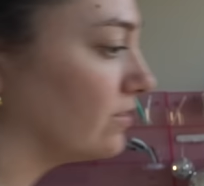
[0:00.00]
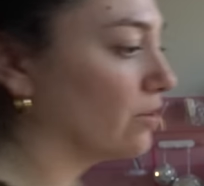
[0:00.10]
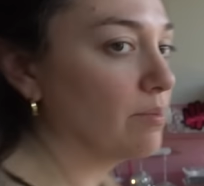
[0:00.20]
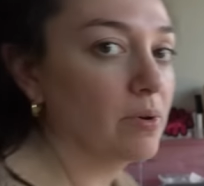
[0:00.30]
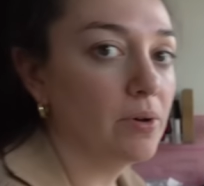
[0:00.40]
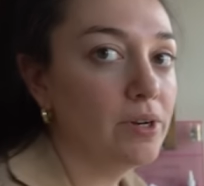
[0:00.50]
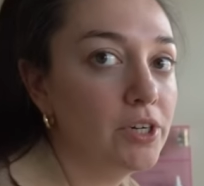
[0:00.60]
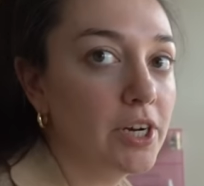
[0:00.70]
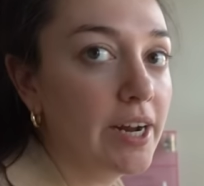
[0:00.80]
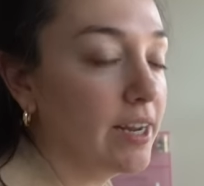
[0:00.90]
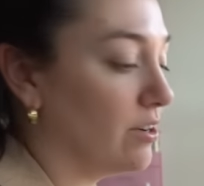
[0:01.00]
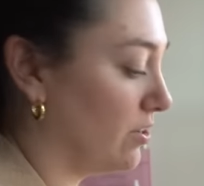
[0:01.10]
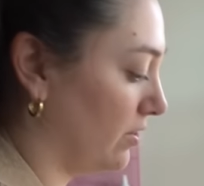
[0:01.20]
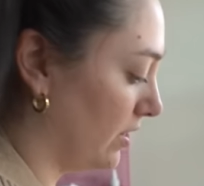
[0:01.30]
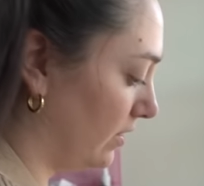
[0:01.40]
So I'm going to try and
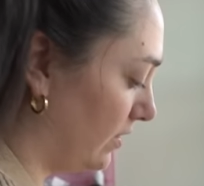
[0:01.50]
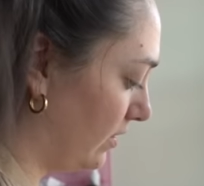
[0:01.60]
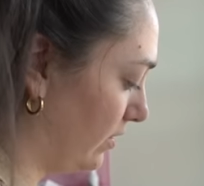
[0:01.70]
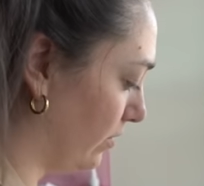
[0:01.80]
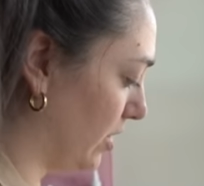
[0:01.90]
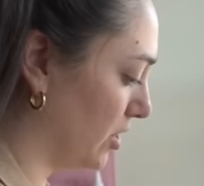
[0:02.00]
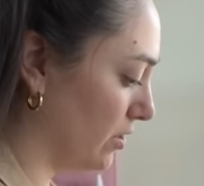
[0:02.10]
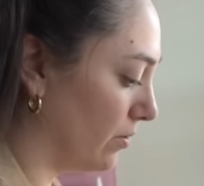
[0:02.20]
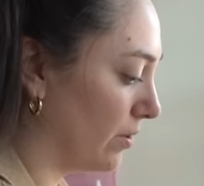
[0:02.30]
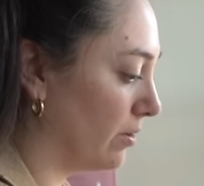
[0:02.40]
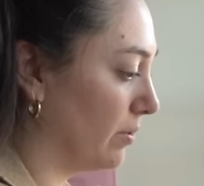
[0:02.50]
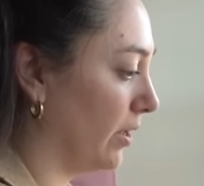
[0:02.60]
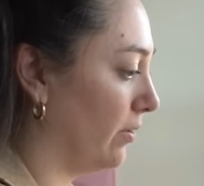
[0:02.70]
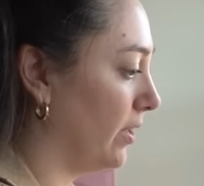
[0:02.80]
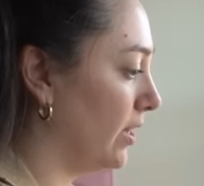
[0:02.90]
do this sweatshirt order
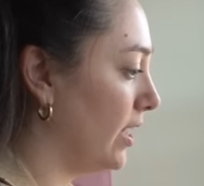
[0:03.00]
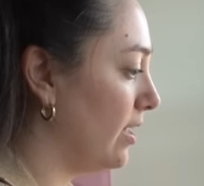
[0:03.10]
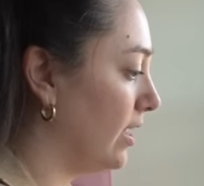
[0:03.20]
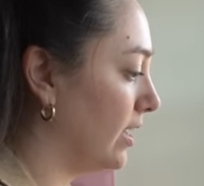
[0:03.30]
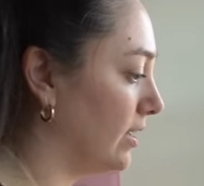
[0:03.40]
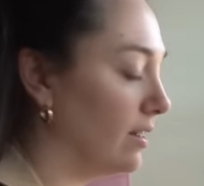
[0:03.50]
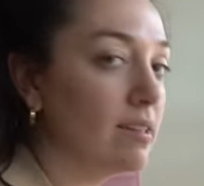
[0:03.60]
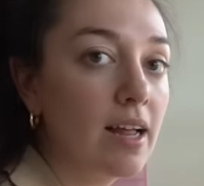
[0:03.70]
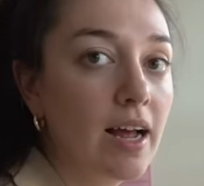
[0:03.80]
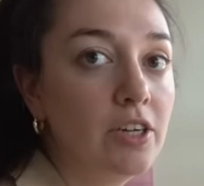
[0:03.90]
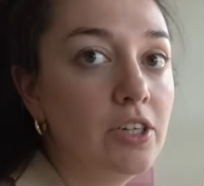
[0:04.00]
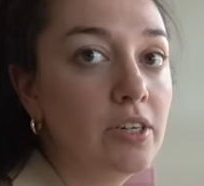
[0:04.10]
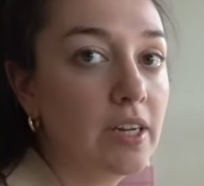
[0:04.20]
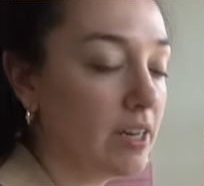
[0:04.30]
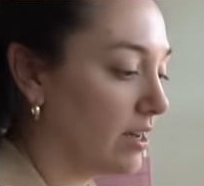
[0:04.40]
really quickly, because as you
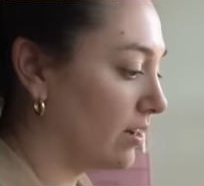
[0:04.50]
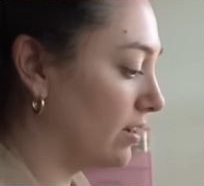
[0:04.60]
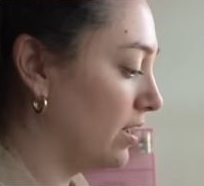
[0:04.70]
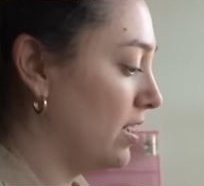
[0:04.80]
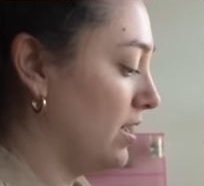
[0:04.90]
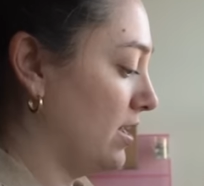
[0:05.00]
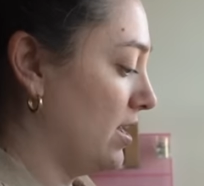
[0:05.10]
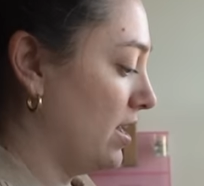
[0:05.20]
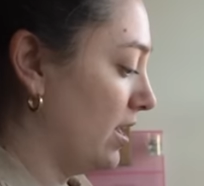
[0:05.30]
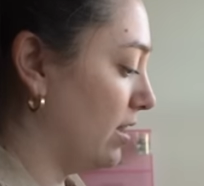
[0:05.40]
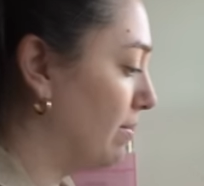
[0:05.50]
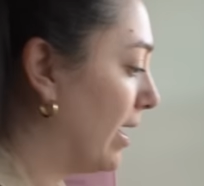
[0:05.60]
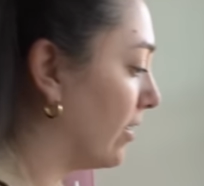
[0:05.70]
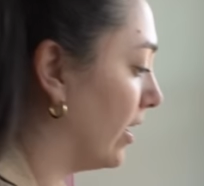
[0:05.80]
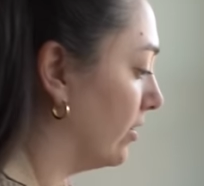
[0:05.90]
can hear in the
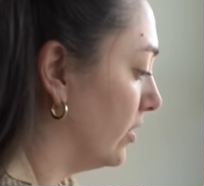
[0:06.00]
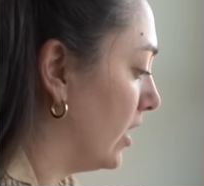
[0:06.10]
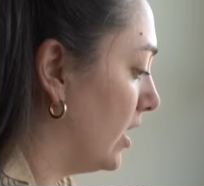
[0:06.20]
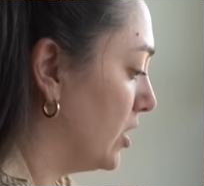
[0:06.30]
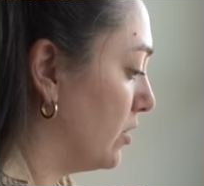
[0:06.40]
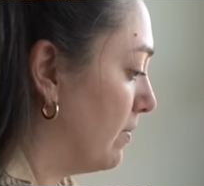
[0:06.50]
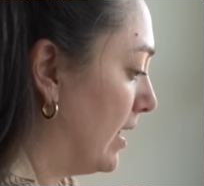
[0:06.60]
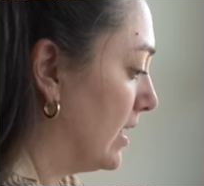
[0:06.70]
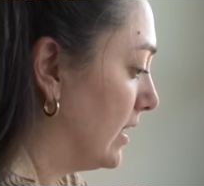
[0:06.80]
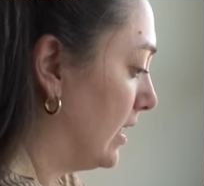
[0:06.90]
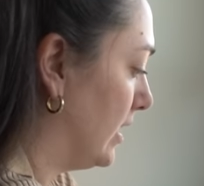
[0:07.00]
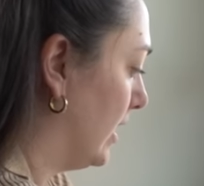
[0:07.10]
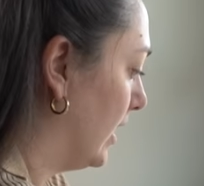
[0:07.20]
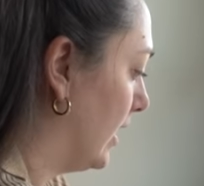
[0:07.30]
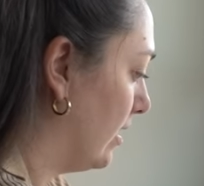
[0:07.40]
background, little man is
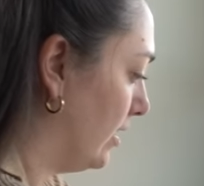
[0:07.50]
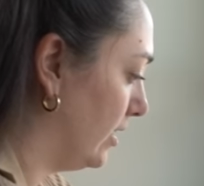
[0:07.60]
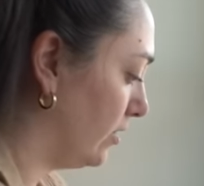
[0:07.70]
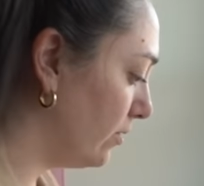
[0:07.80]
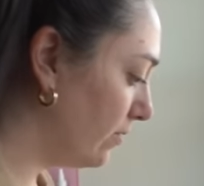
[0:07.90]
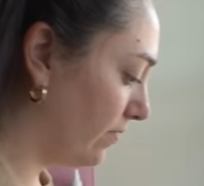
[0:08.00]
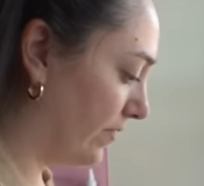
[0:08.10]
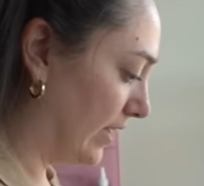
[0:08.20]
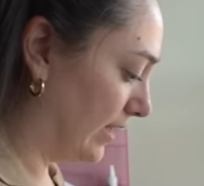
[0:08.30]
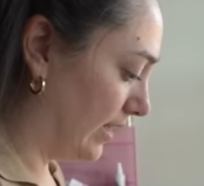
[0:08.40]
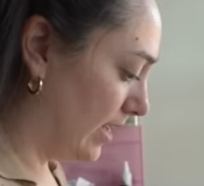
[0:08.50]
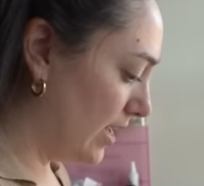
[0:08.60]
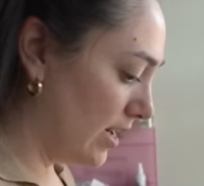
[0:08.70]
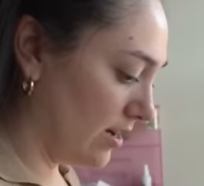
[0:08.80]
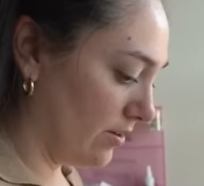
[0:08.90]
getting a little
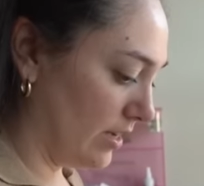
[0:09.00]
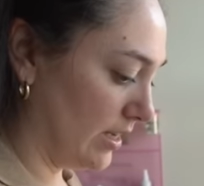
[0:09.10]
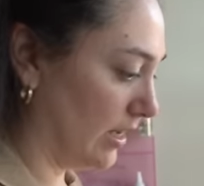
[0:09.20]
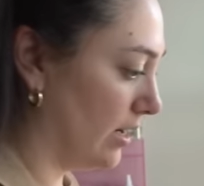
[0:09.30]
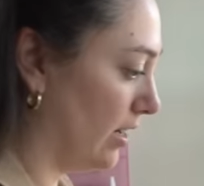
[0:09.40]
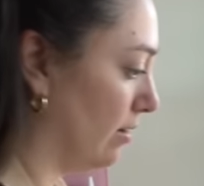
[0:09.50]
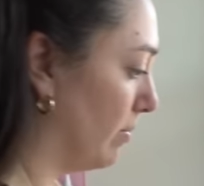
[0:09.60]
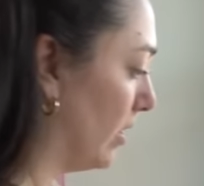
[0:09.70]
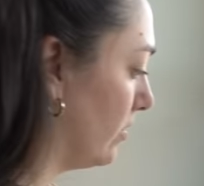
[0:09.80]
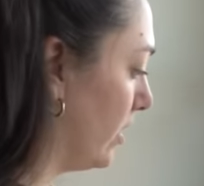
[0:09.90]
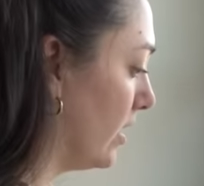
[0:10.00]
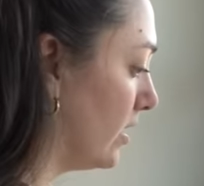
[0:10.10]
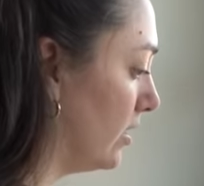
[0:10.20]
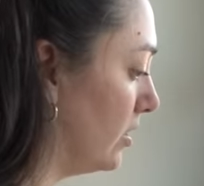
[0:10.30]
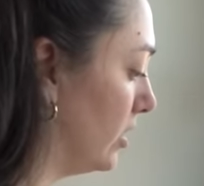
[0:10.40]
fussy, and I know he's going to need a bottle
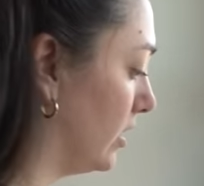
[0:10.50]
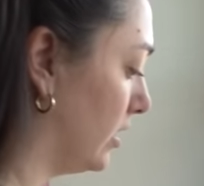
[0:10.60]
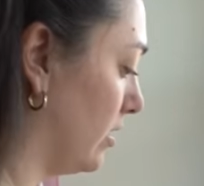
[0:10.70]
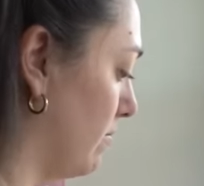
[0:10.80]
here in just